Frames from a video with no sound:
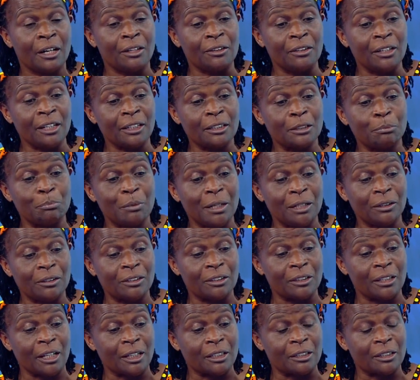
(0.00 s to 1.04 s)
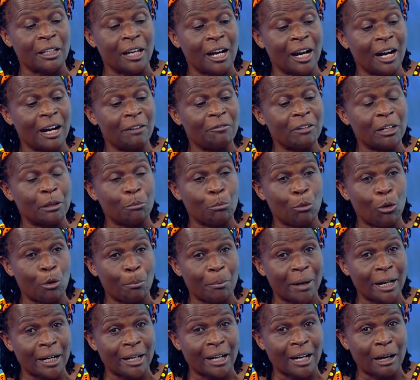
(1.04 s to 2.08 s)
this means that they're having more
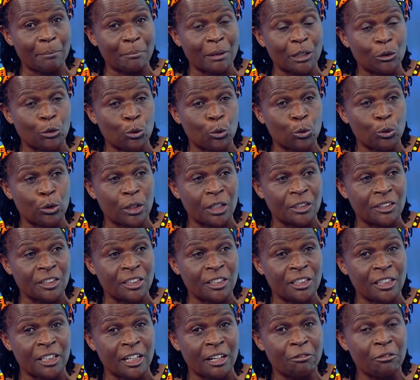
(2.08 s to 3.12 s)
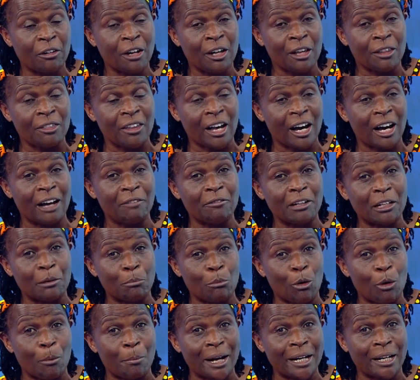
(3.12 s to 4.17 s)
money coming through the CDF, they're having
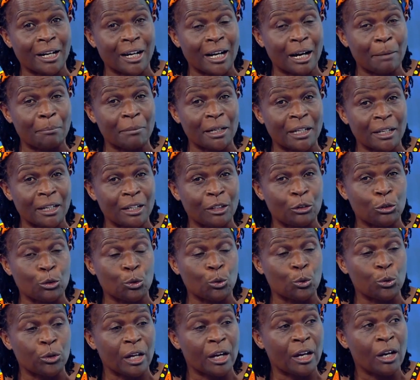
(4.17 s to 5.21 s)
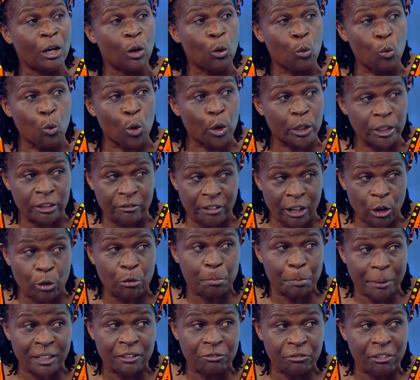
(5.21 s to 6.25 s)
more money coming in through the World
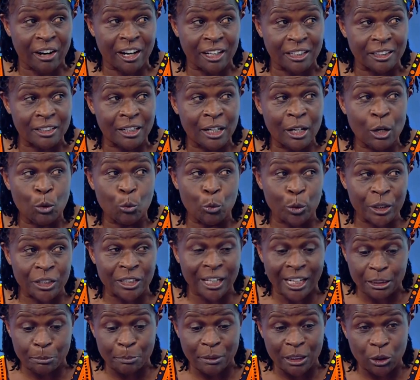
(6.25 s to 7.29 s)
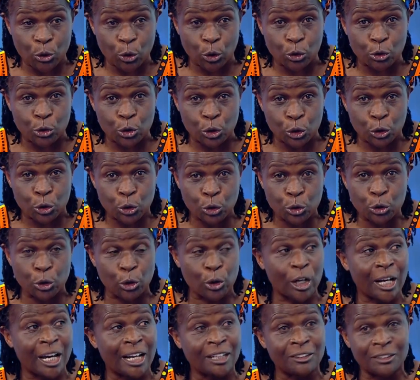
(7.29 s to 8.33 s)
Development Fund, which has been
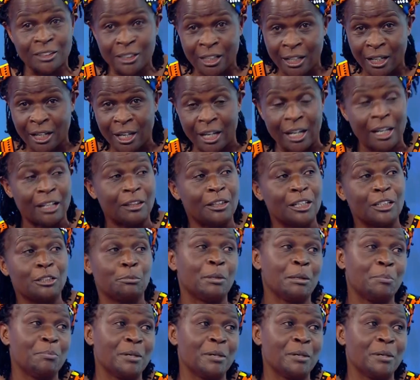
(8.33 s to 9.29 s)
constitutionalized in this BBI.